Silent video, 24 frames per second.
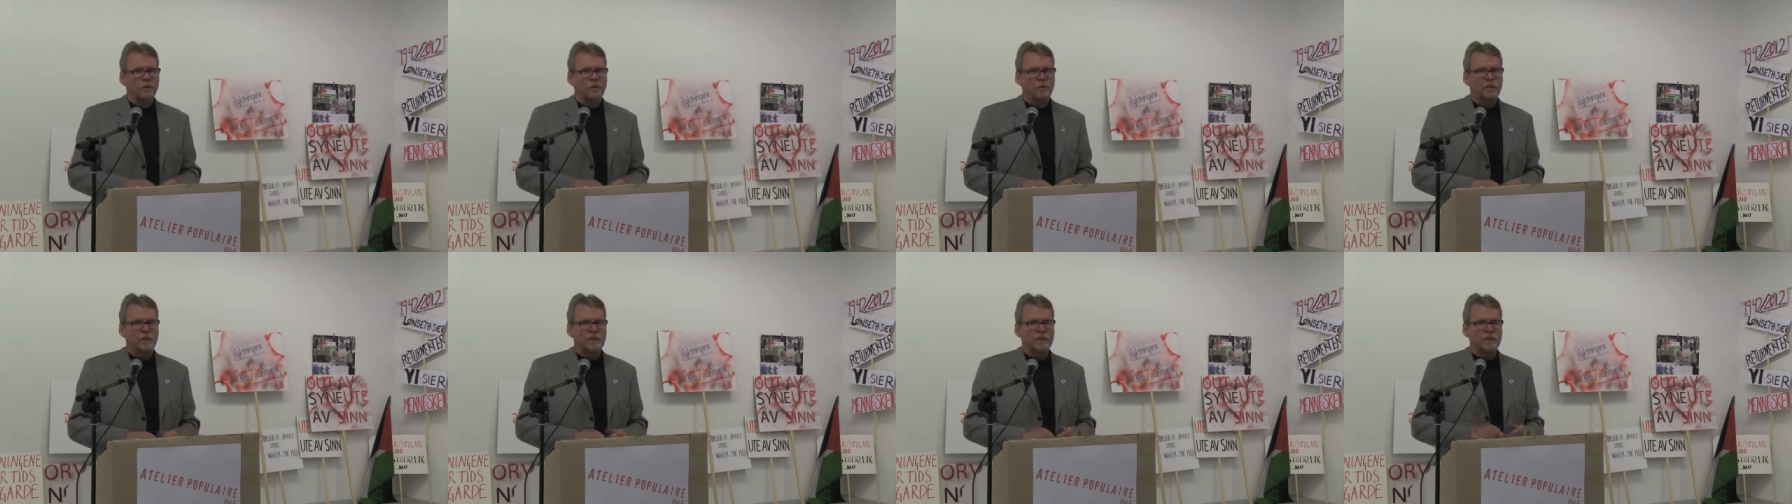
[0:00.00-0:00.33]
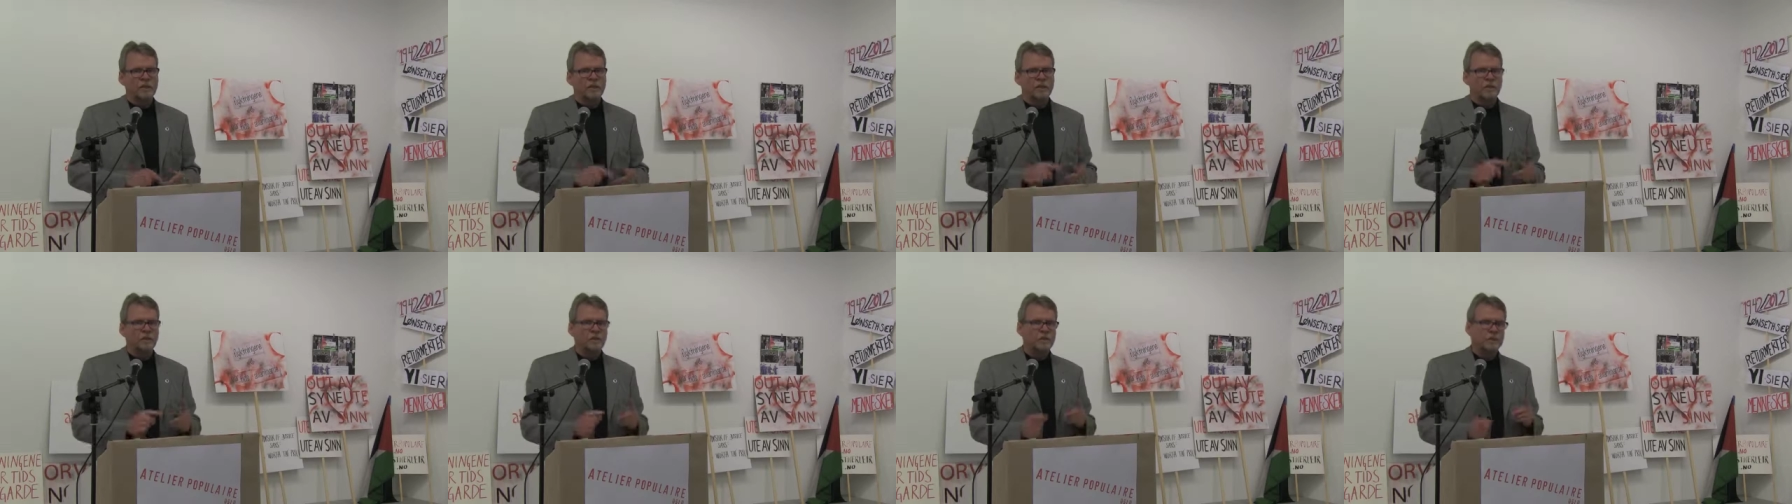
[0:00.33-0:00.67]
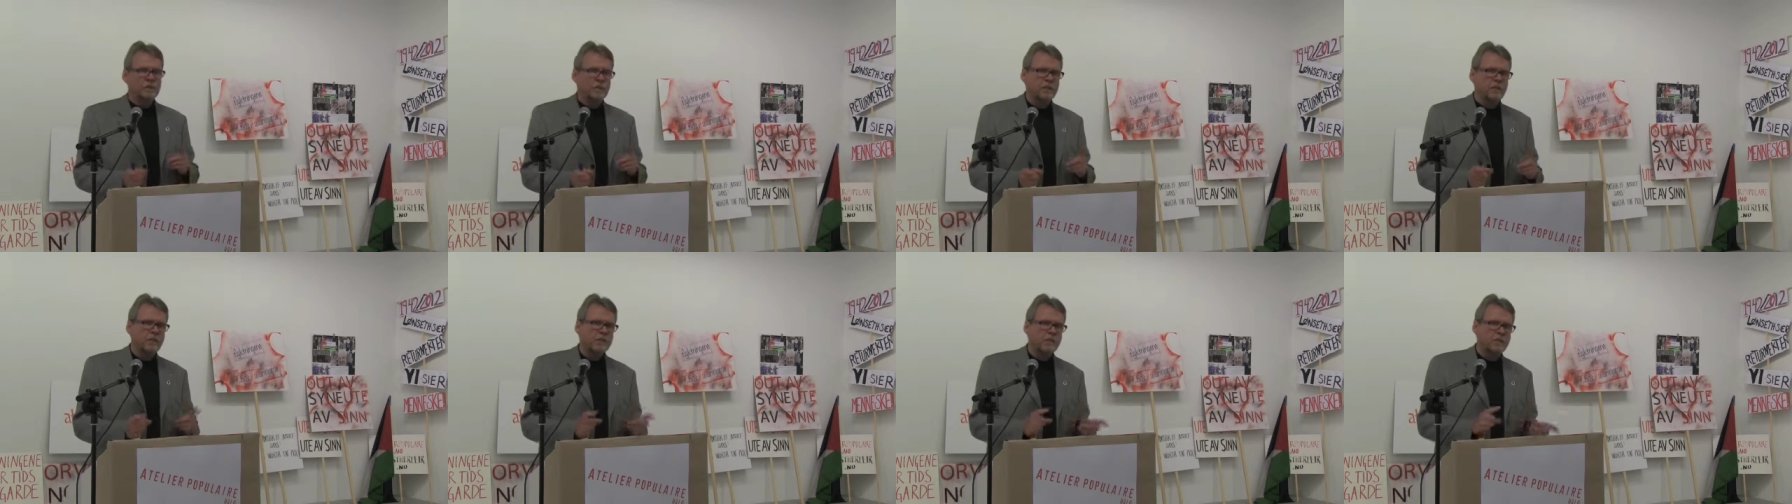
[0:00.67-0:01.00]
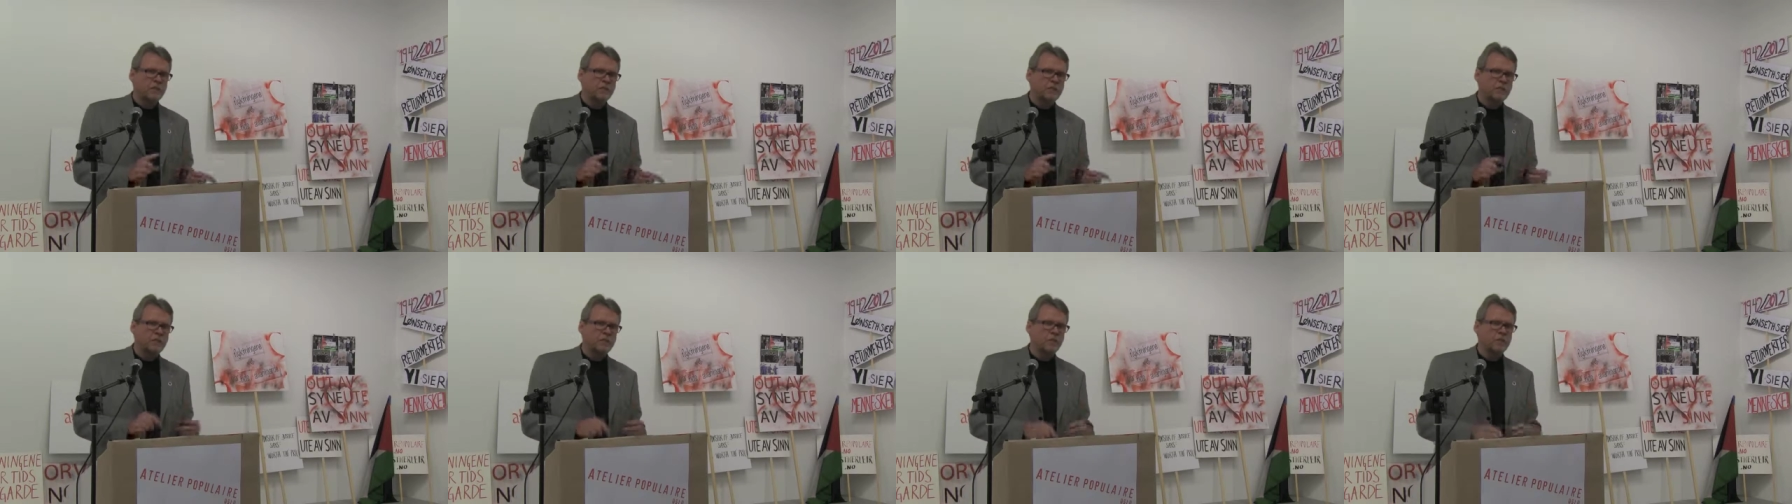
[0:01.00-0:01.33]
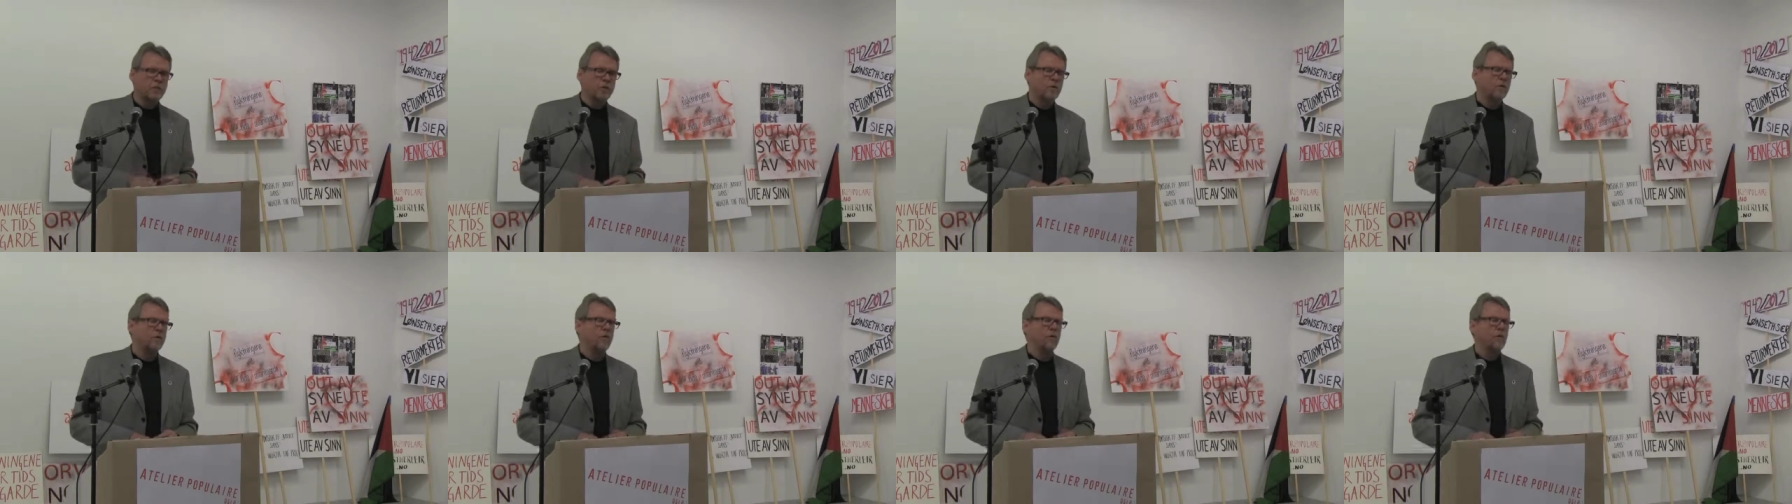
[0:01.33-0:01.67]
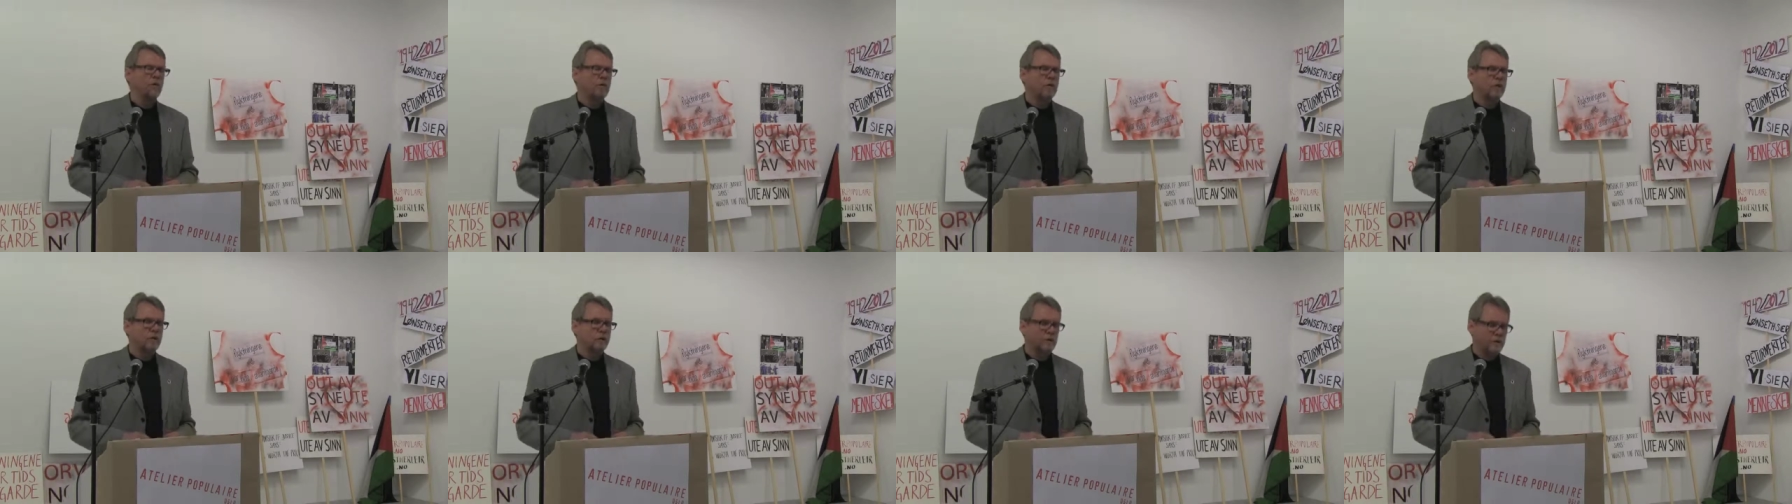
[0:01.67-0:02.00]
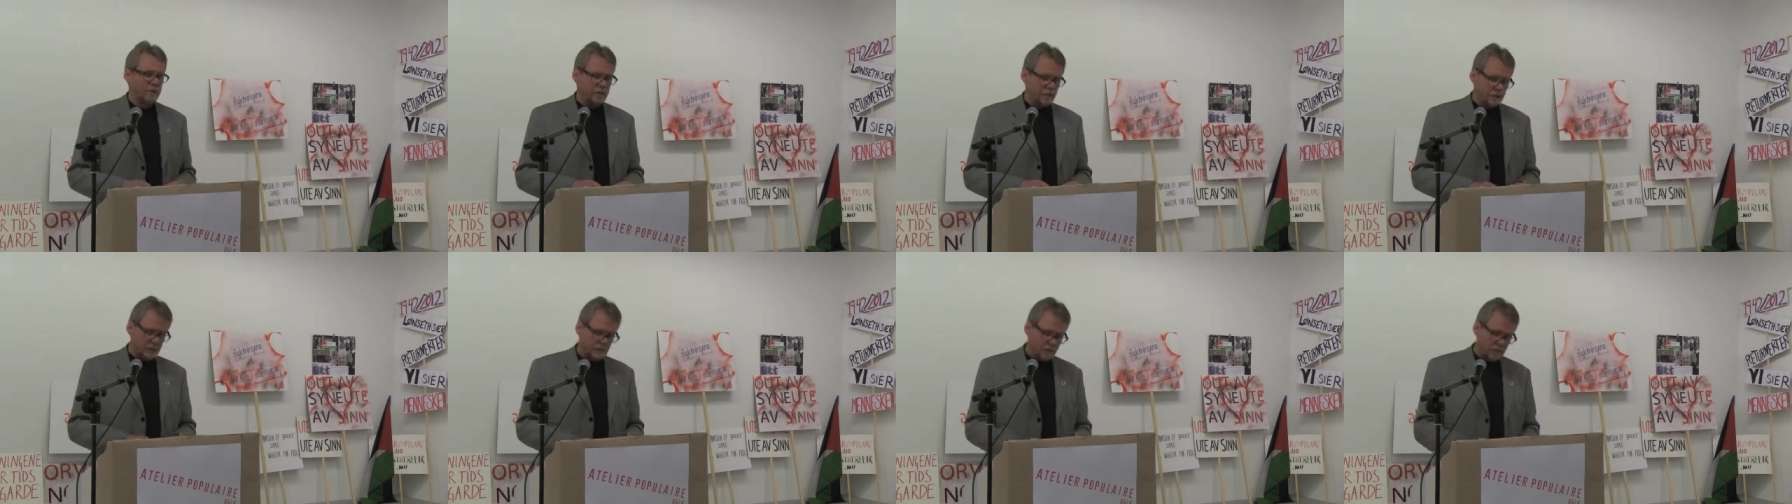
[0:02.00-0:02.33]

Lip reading: It's just a little bit more organized